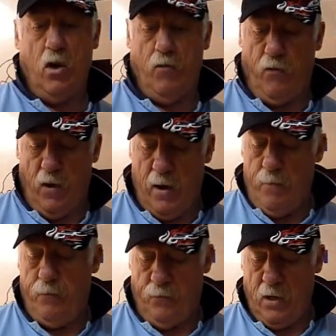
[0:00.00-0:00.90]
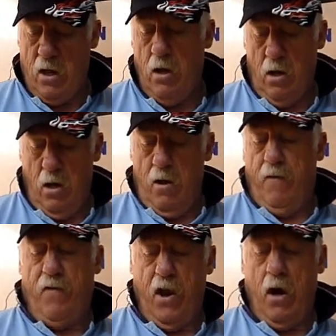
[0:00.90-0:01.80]
of
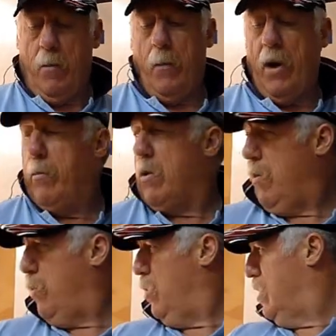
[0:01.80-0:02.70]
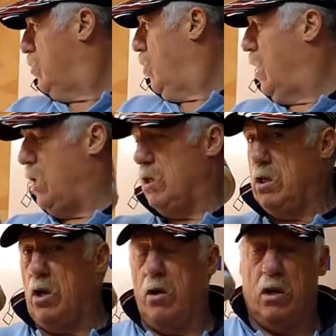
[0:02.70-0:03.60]
free it up a bit. I'm going to put this one in the
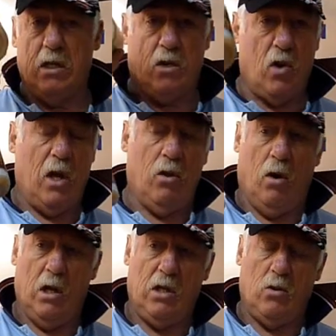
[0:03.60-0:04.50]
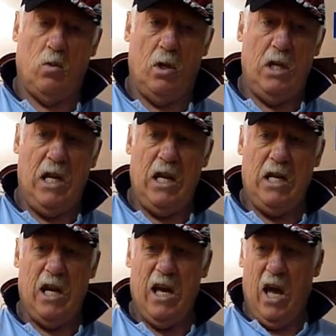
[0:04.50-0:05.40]
sun because Craig thought I just would need
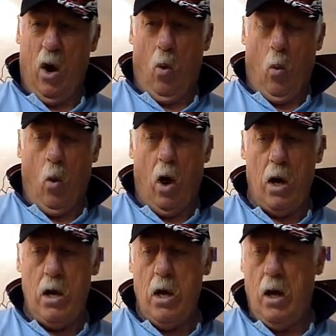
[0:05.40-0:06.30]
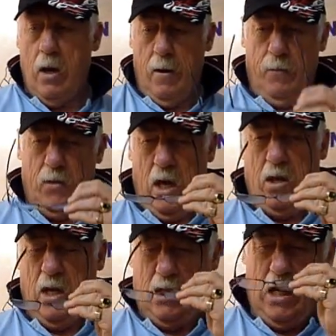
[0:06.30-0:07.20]
one, and
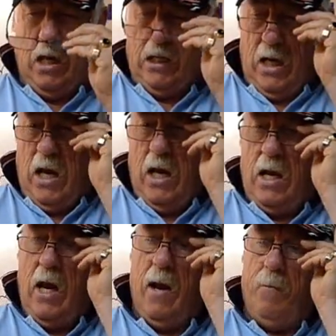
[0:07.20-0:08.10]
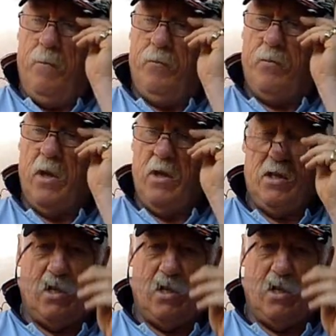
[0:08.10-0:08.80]
this is in this is a